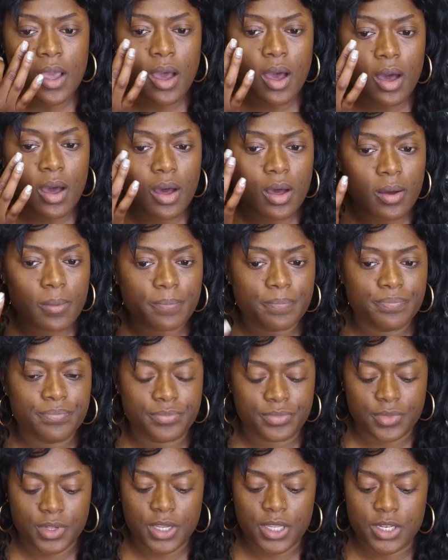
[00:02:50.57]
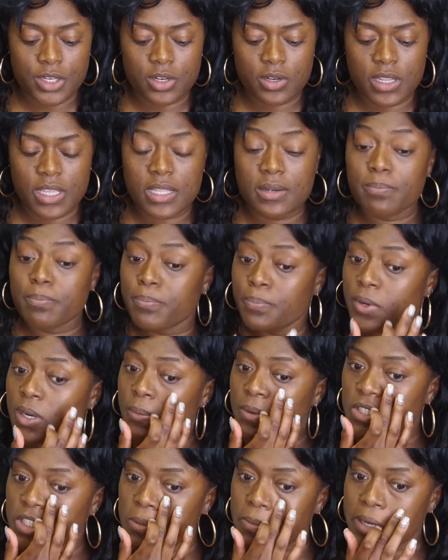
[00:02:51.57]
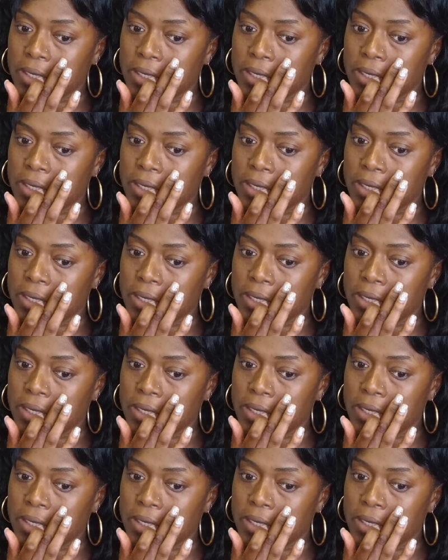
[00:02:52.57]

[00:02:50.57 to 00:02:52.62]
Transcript: pretty much in